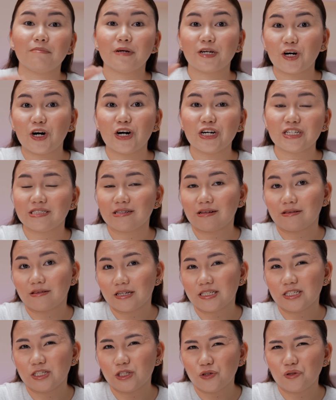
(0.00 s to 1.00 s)
because
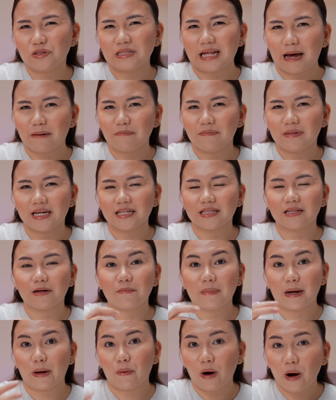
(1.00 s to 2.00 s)
this new tablet
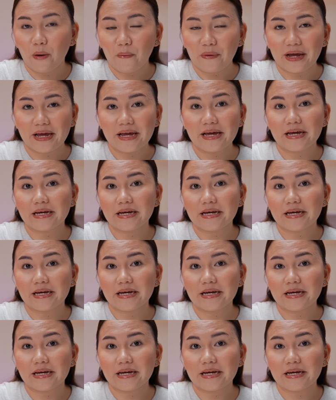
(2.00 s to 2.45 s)
by Huawei